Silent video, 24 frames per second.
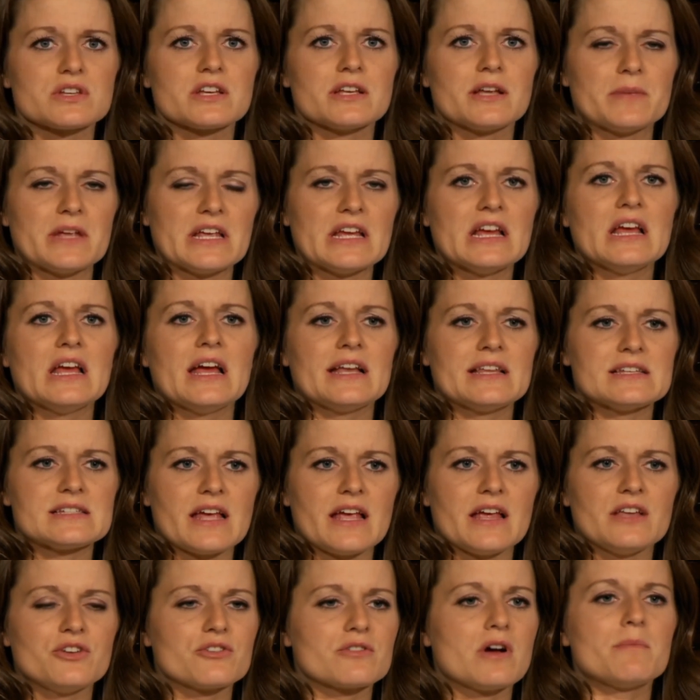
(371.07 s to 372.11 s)
looking at me and he's
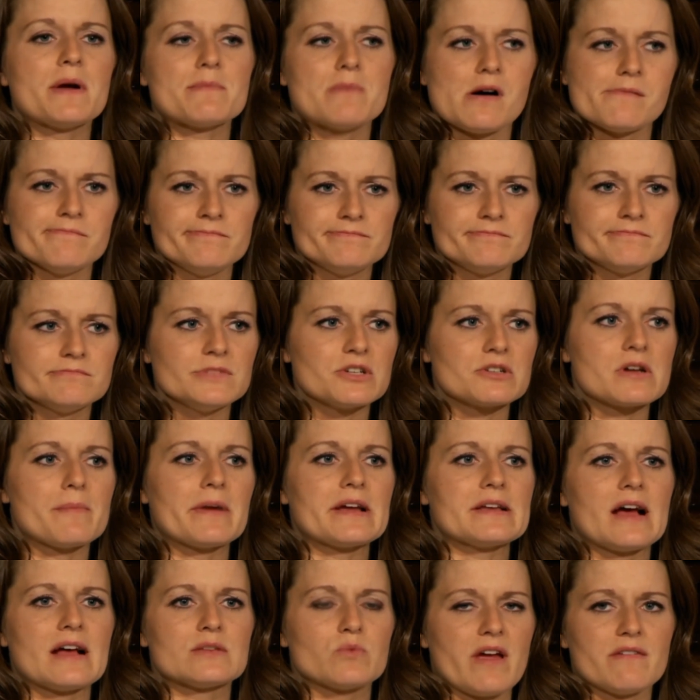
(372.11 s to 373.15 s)
saying, You're not my mom. You're not
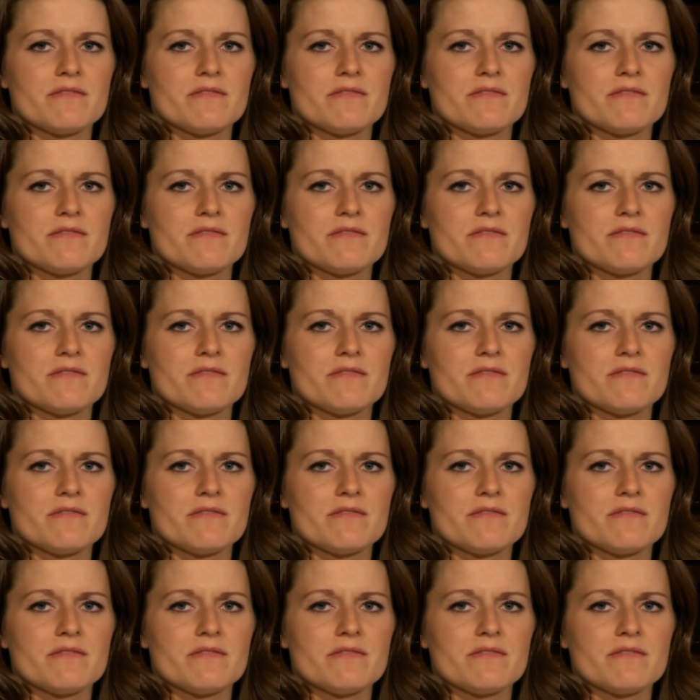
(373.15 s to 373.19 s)
my dad's